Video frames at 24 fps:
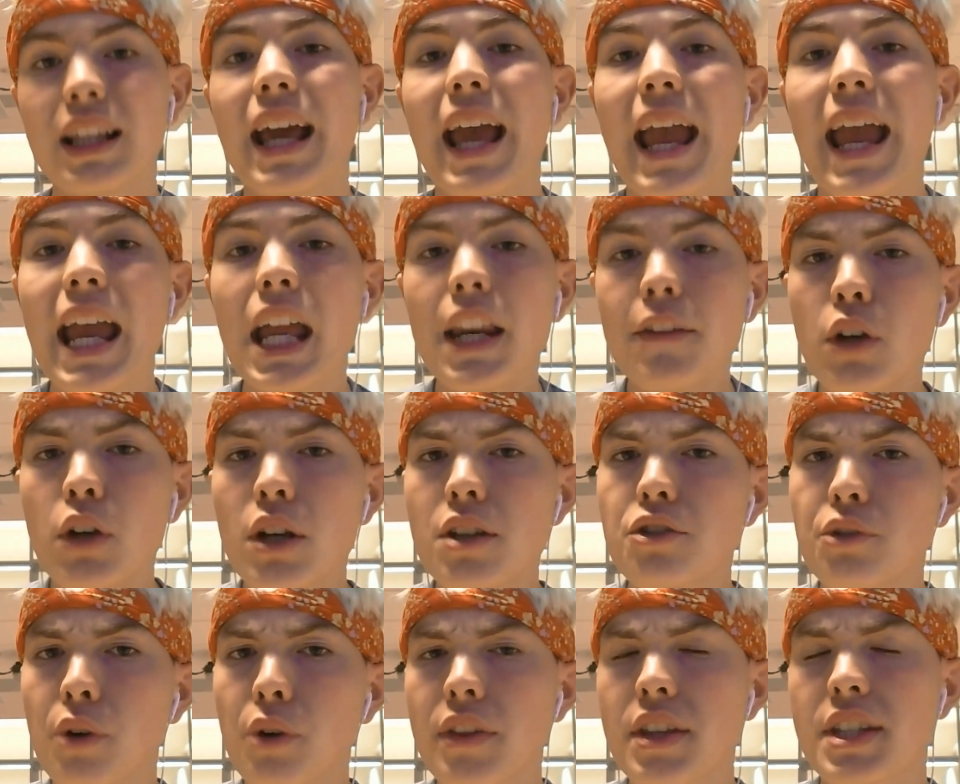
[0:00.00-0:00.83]
And if you guys
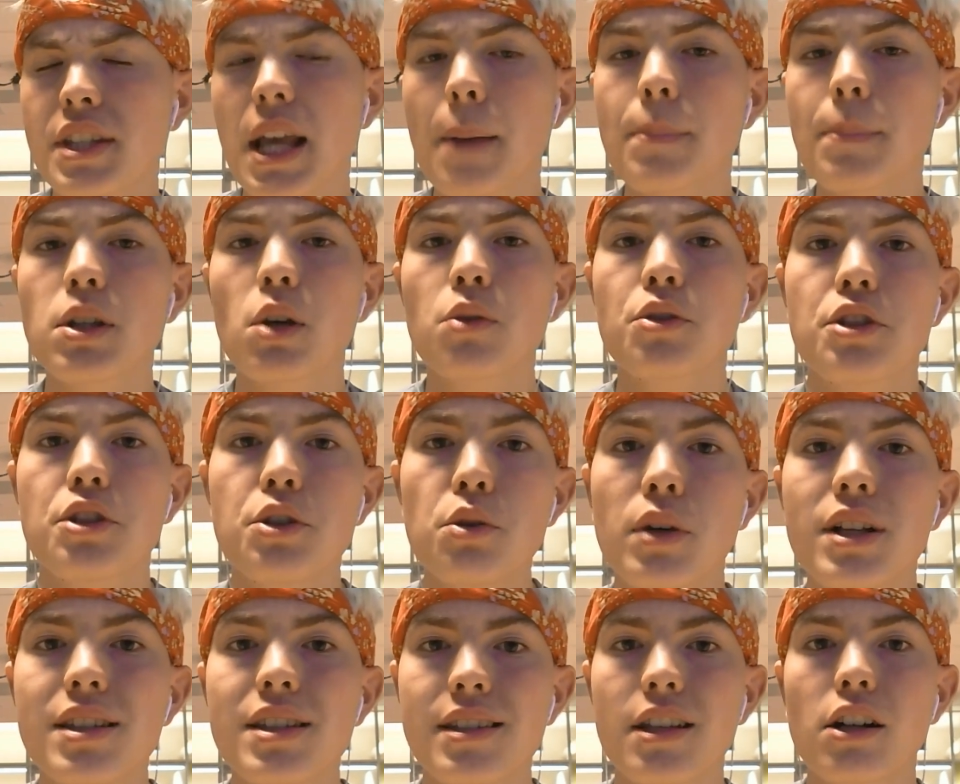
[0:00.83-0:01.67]
enjoyed this episode, do
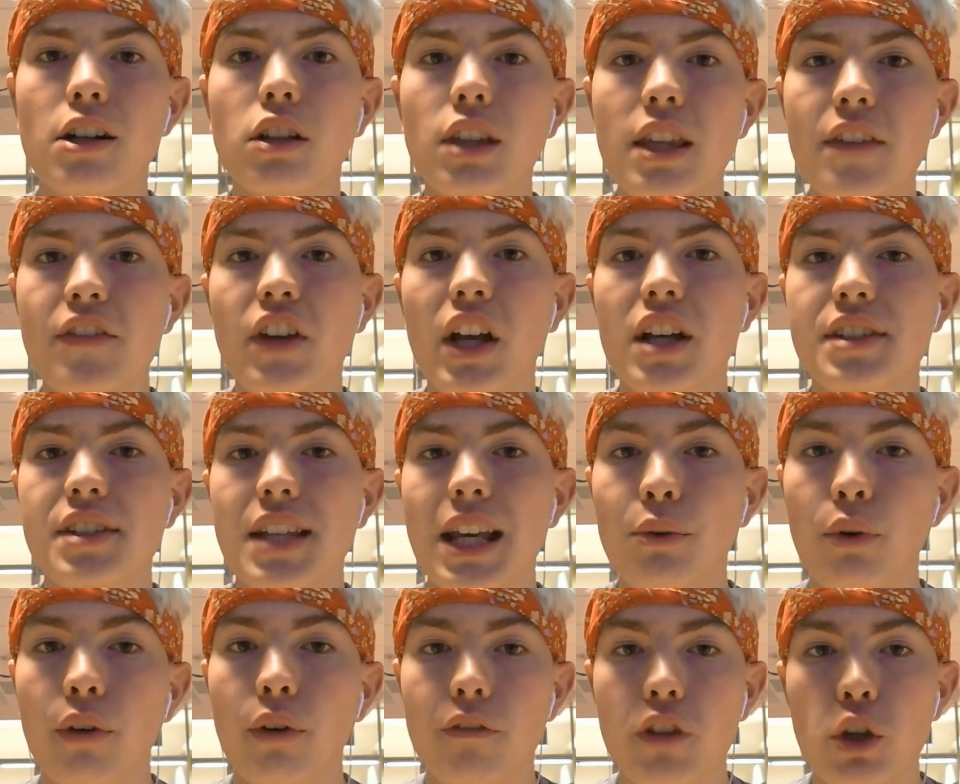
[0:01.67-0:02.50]
consider leaving us
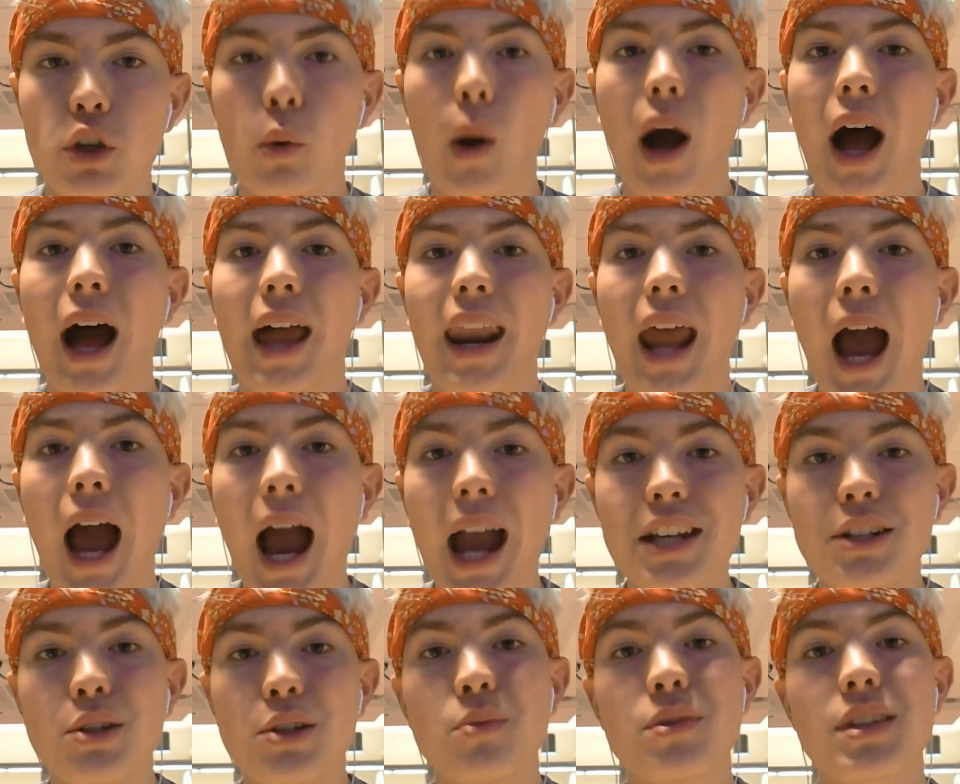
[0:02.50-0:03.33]
a review on
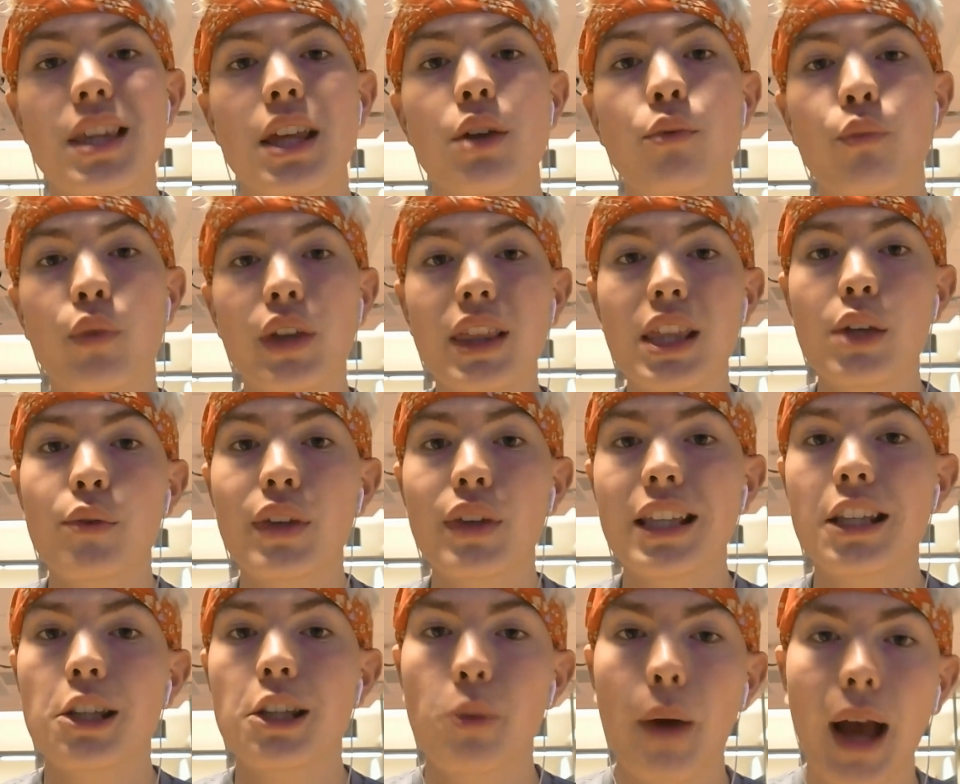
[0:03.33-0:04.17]
iTunes. They really,
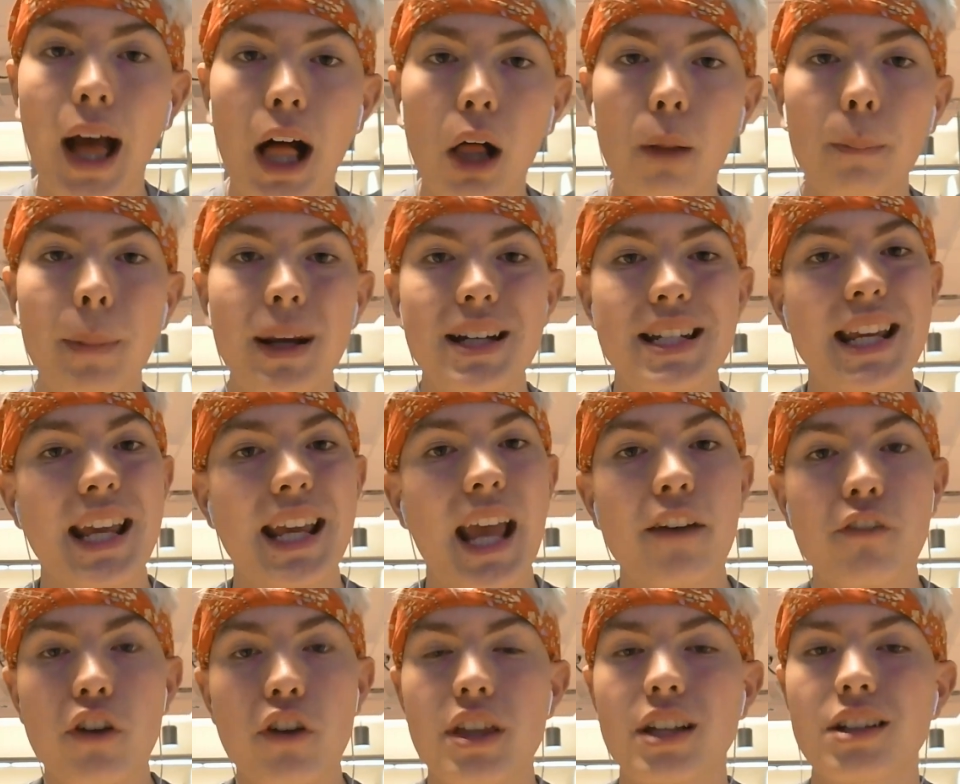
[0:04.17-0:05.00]
really do help. I take
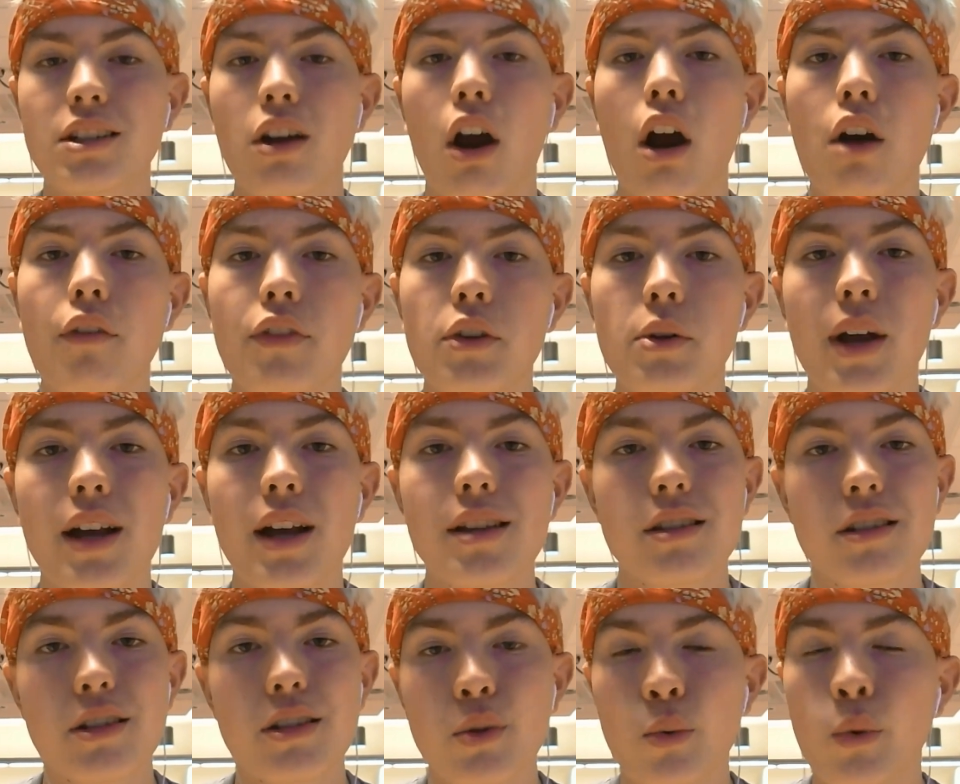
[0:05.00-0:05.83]
everything to heart that you guys
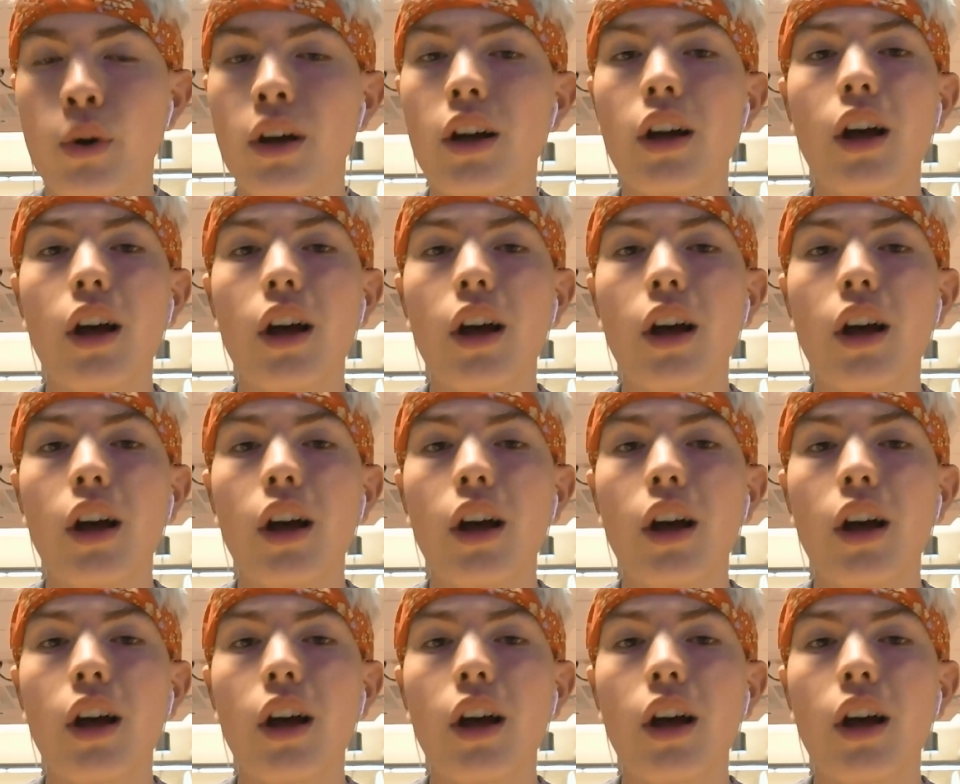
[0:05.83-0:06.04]
do.